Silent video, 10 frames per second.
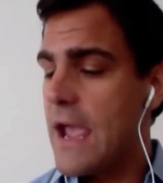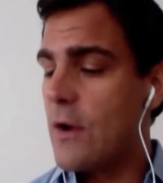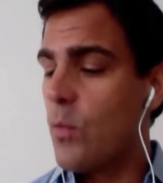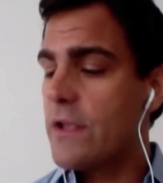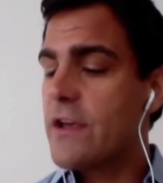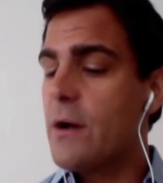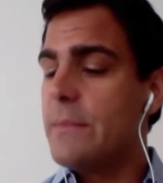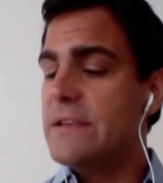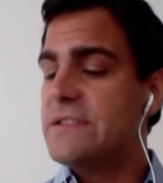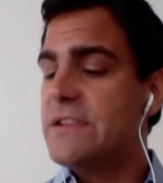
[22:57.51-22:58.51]
and what
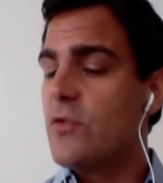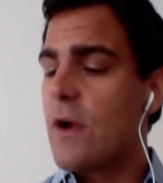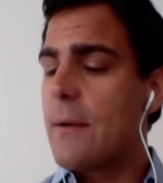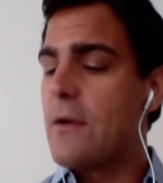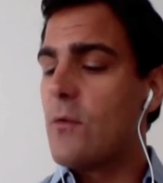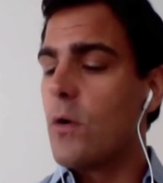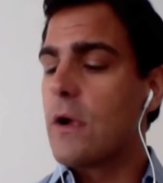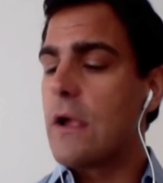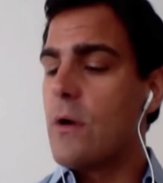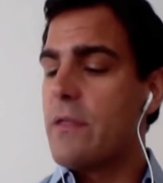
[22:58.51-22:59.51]
companies do you recommend
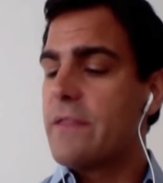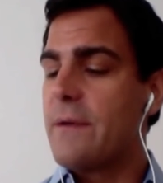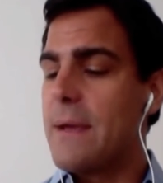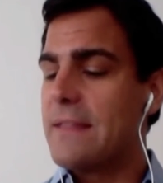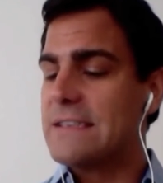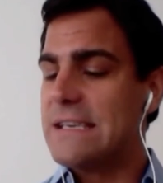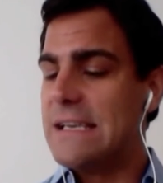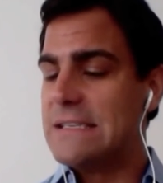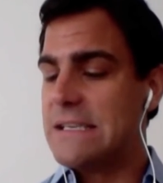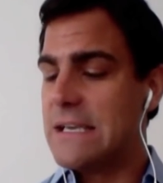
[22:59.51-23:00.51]
working with to make this
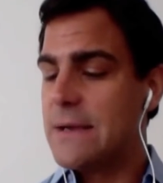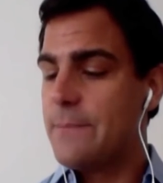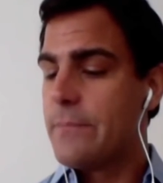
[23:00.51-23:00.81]
easy?